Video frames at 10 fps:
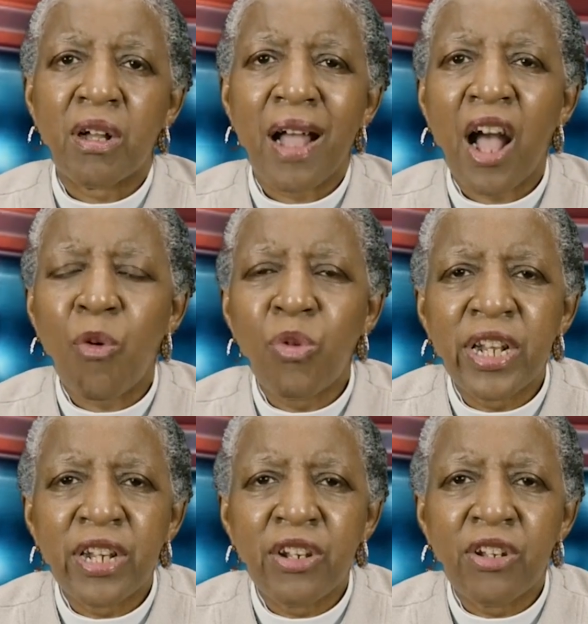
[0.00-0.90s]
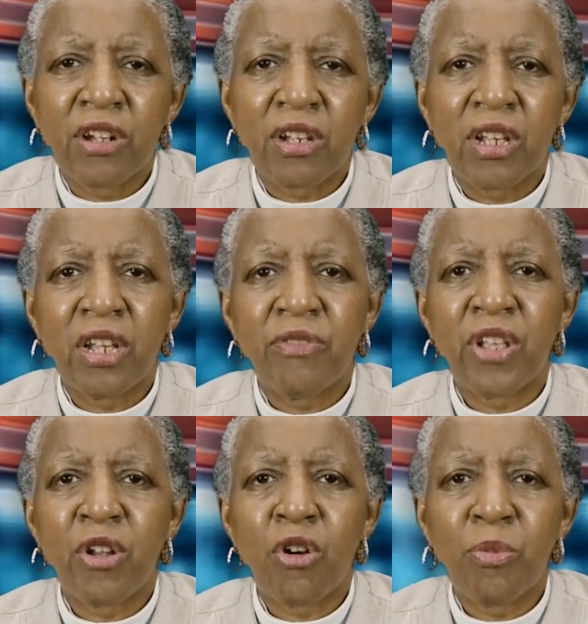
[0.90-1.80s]
How will it look if
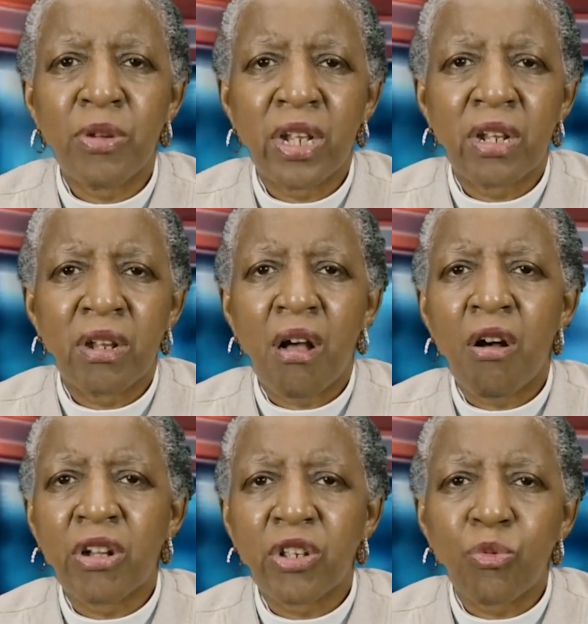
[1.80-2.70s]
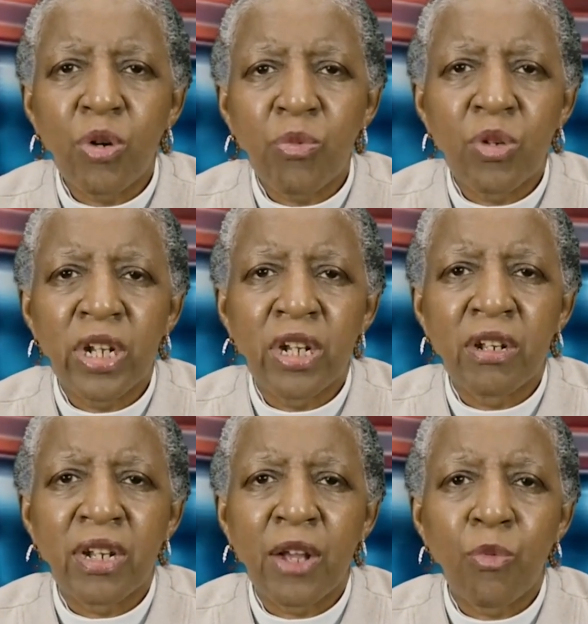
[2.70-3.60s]
they open in August? What will it
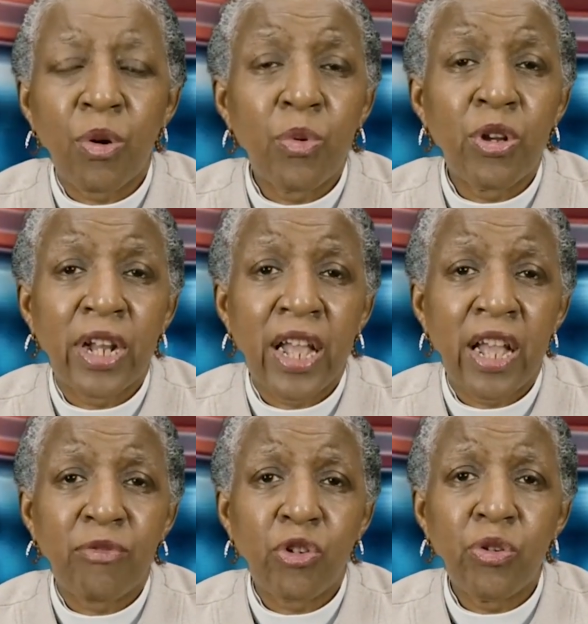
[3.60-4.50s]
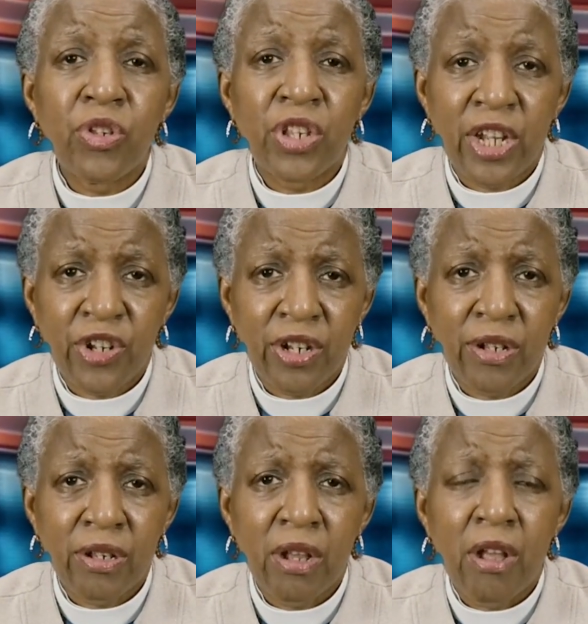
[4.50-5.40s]
look like? Well, we're going to have two
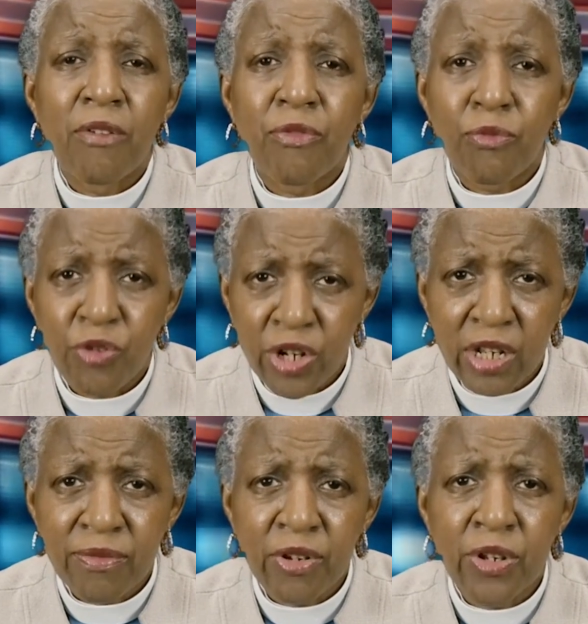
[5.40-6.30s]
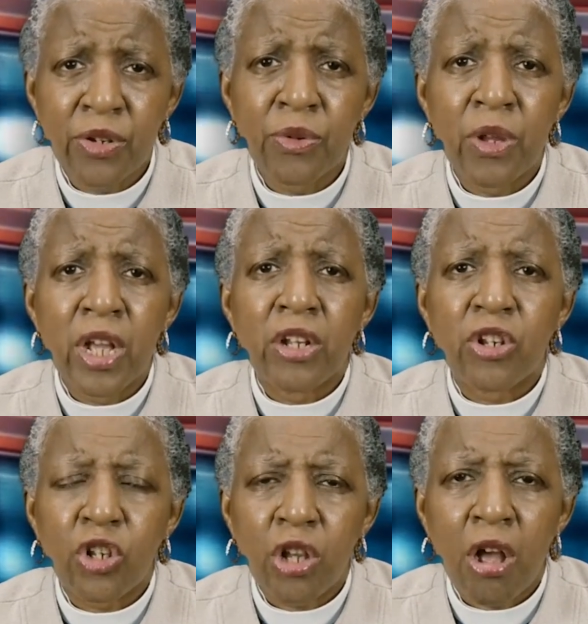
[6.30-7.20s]
sessions just for you
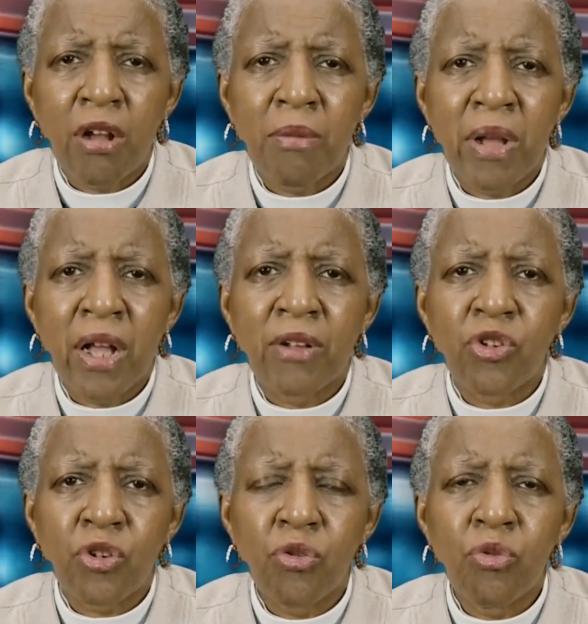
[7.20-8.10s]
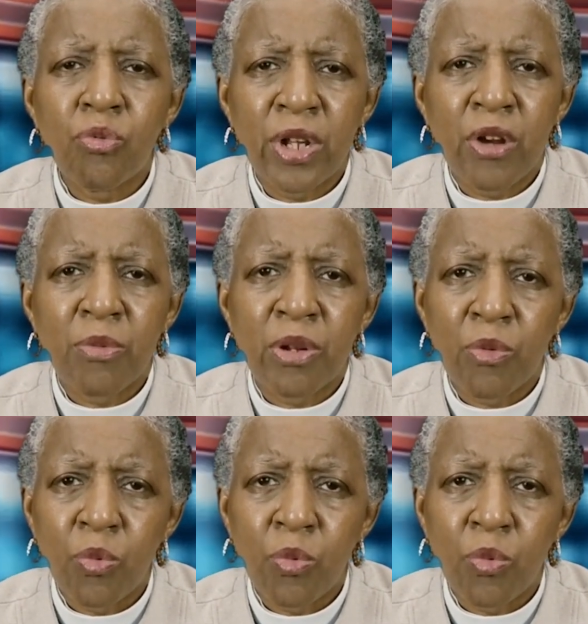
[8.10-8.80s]
to talk about school reopening.